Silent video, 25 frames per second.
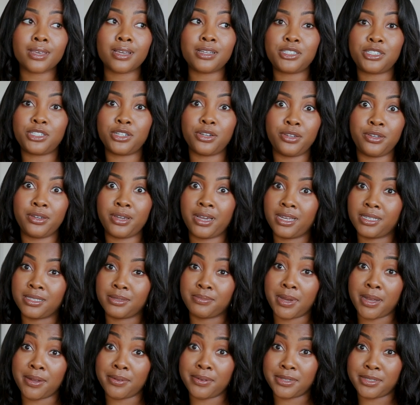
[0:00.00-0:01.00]
show you
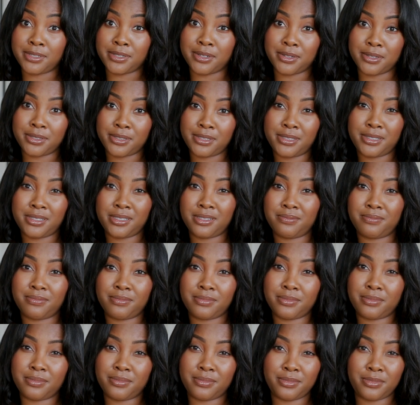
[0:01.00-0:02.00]
guys my results
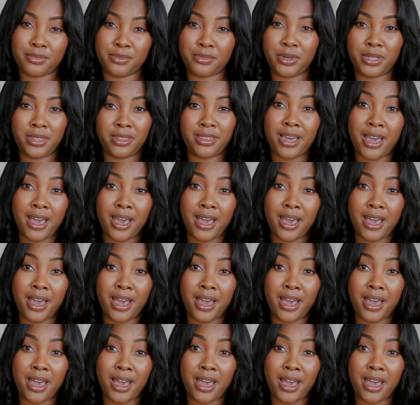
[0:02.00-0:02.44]
with